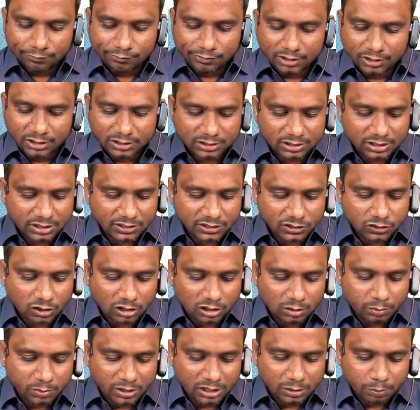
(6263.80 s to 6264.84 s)
First
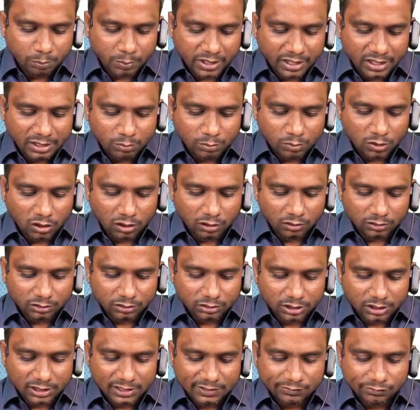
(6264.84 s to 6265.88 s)
installment payable on
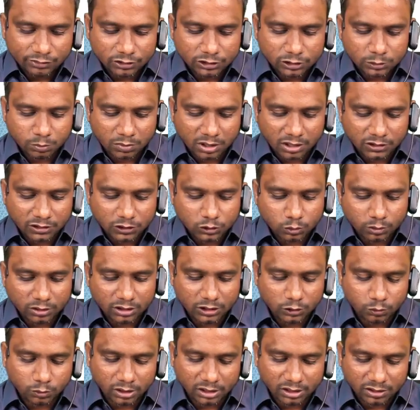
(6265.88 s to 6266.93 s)
31st March
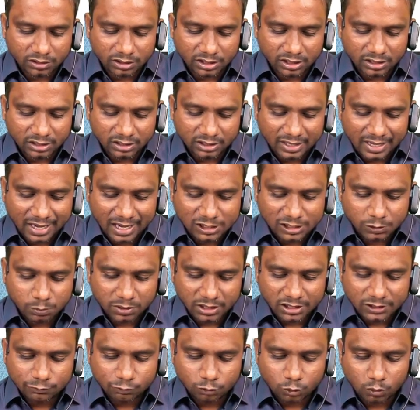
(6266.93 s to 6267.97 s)
2023. Cash price
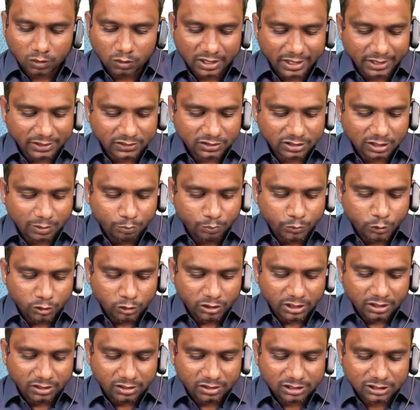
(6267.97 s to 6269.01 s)
4 lakhs. Compute
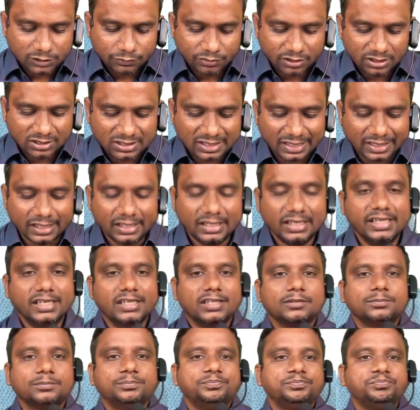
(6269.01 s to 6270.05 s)
interest for second year.
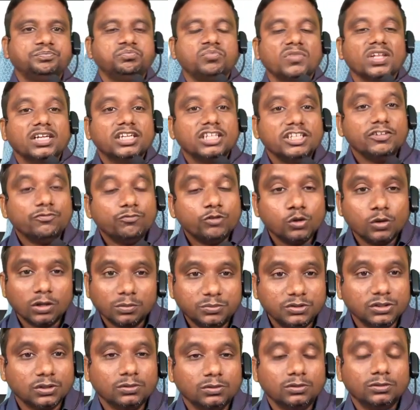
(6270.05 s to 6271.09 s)
You
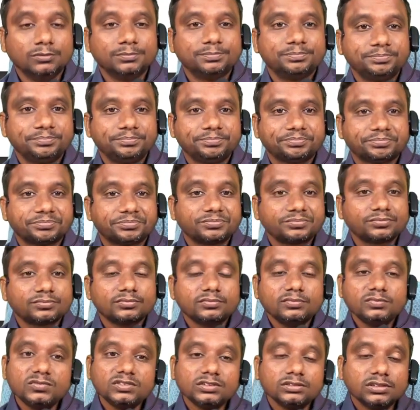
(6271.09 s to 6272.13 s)
observe
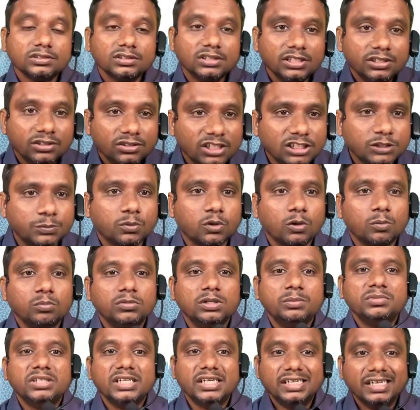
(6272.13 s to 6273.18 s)
in this problem
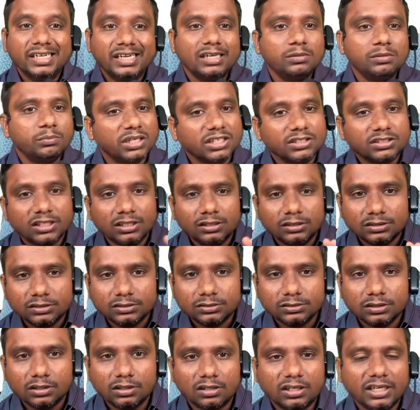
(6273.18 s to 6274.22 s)
they didn't mention
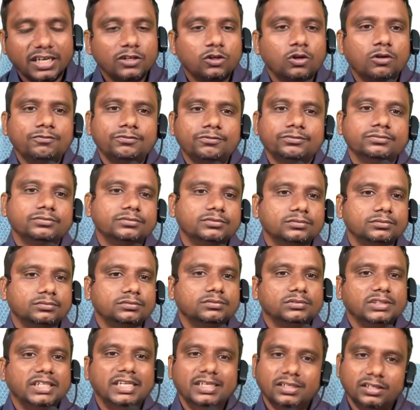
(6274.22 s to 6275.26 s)
rate of
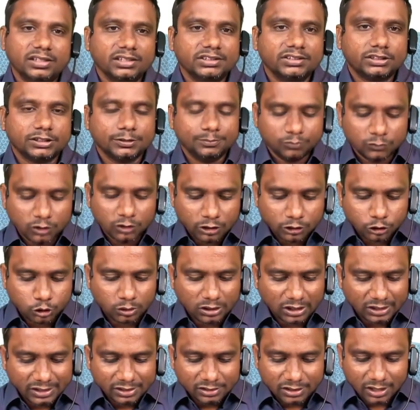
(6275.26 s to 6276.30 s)
interest. So
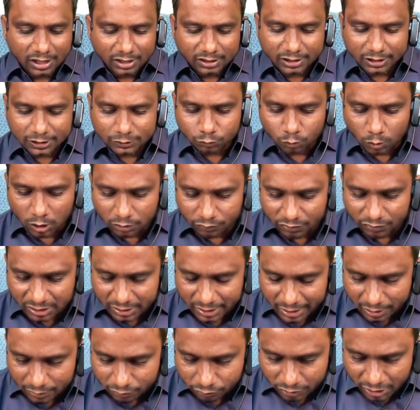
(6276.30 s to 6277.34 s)
that in that case what we
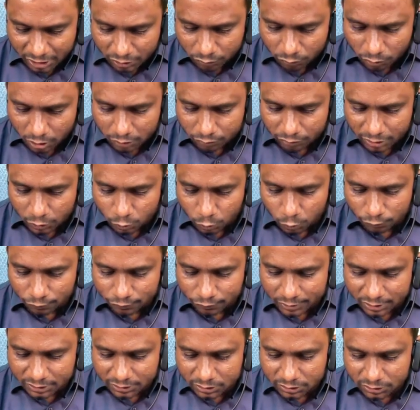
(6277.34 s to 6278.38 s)
first
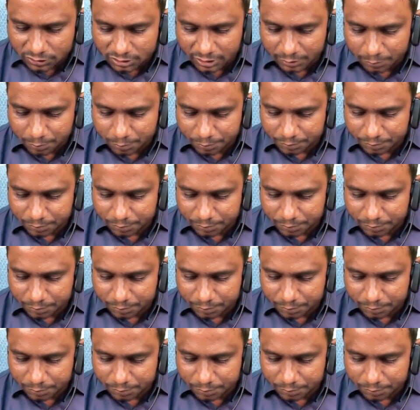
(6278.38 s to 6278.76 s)
step